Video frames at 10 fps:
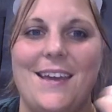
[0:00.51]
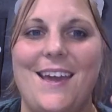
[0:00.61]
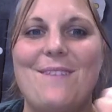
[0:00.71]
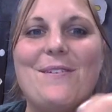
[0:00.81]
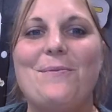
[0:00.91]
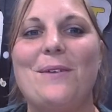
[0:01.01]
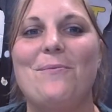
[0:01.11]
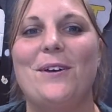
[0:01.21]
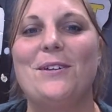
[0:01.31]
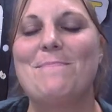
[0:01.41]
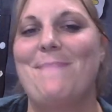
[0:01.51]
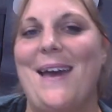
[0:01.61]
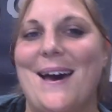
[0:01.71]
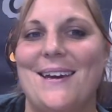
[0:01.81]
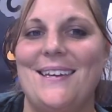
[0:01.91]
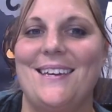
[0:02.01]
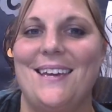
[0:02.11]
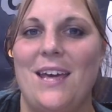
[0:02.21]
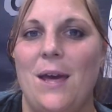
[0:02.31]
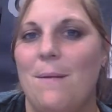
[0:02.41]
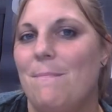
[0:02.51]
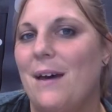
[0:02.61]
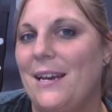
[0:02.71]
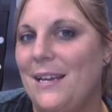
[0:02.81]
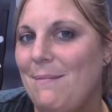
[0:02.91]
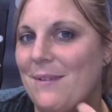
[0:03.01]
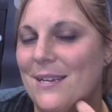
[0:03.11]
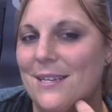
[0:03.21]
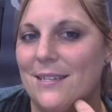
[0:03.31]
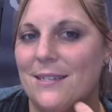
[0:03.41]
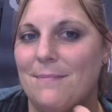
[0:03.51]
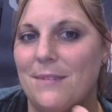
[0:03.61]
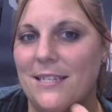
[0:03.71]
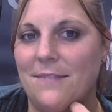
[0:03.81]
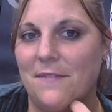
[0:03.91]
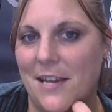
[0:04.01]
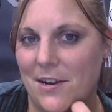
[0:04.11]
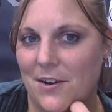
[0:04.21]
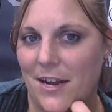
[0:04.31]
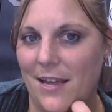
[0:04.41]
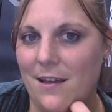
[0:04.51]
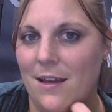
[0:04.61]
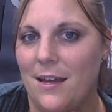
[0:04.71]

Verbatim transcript: Hey everyone, welcome back. My name is Miss Flannery,